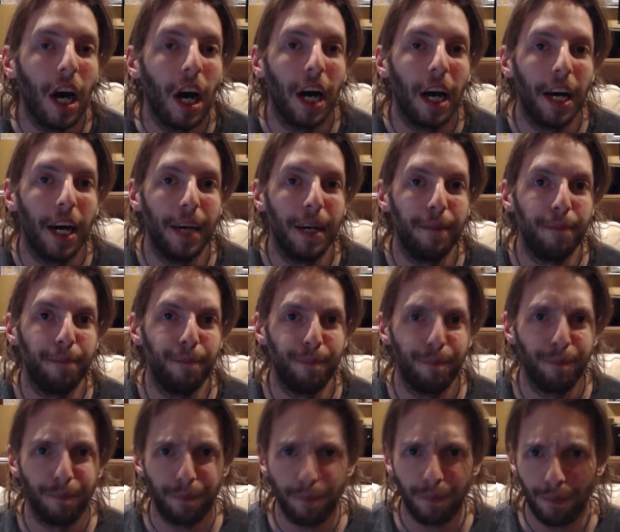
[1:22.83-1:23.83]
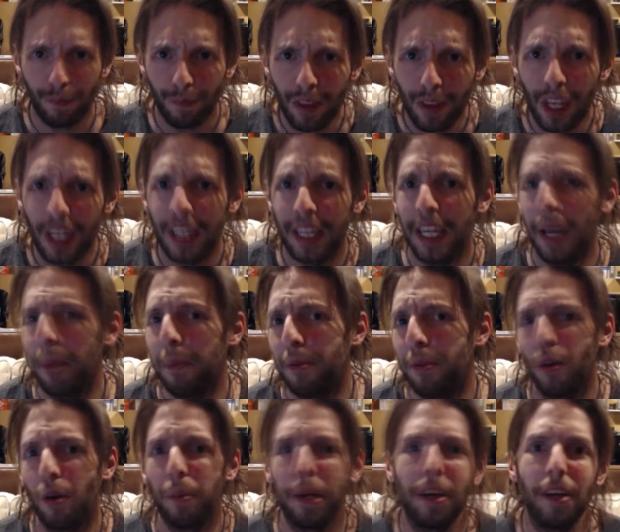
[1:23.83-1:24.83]
The
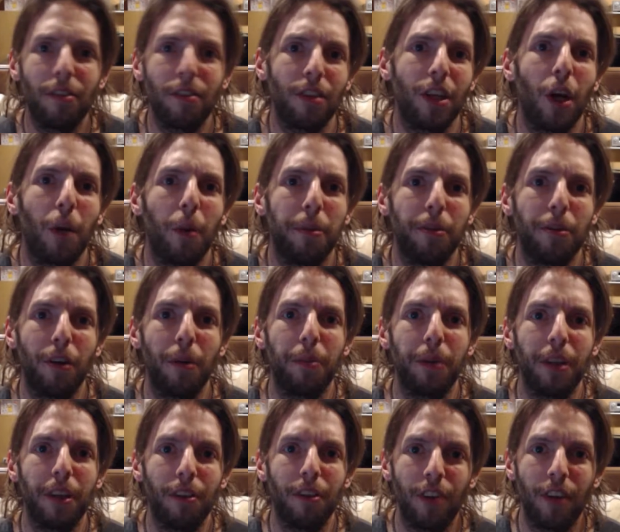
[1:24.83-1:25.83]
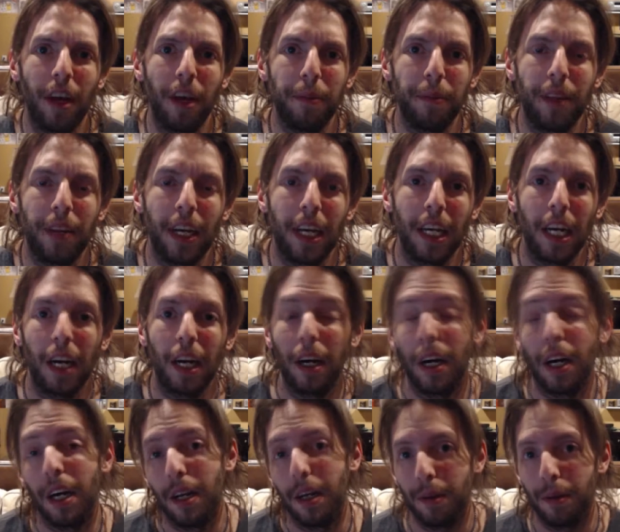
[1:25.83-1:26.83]
episode basically opens up with the same thing
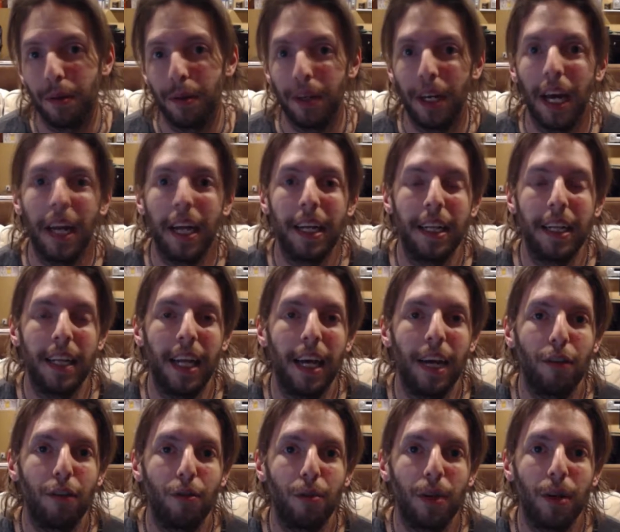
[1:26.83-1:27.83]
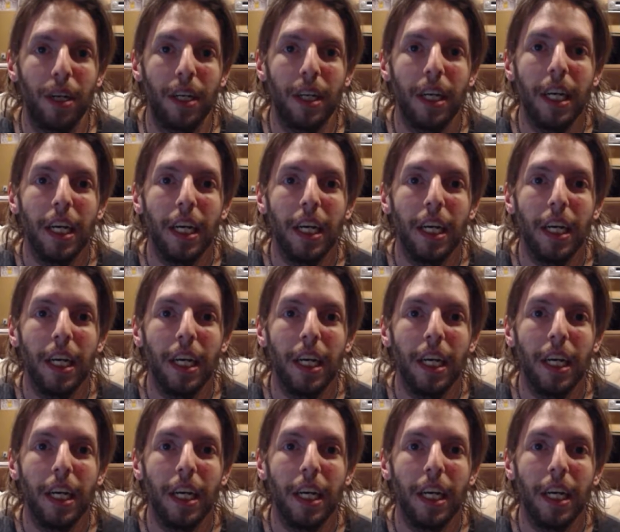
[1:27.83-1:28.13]
at the end of the last one.